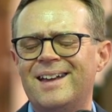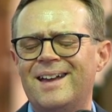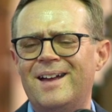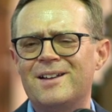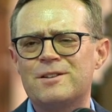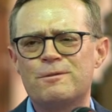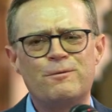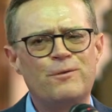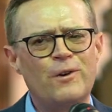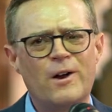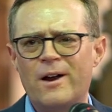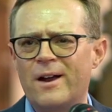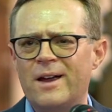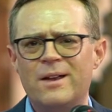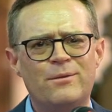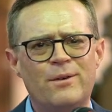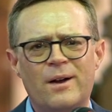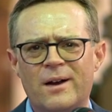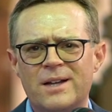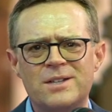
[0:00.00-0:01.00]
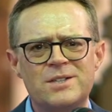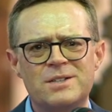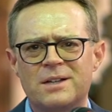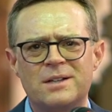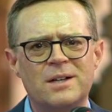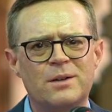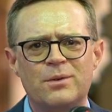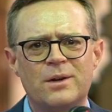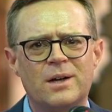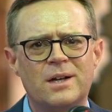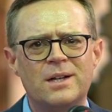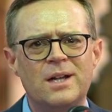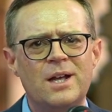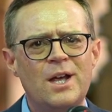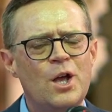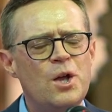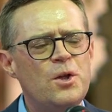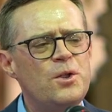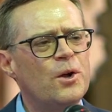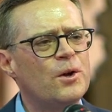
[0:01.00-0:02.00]
It's very, very significant.
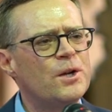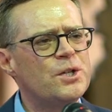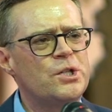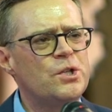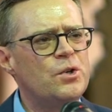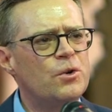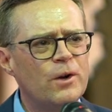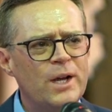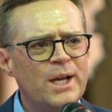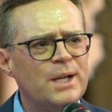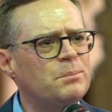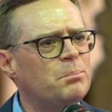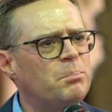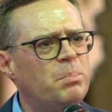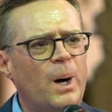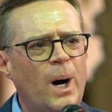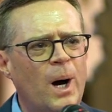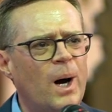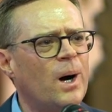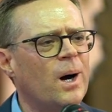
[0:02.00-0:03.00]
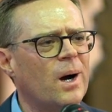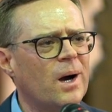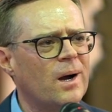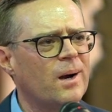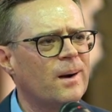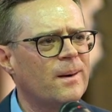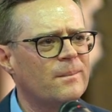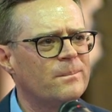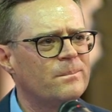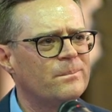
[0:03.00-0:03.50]
There is great power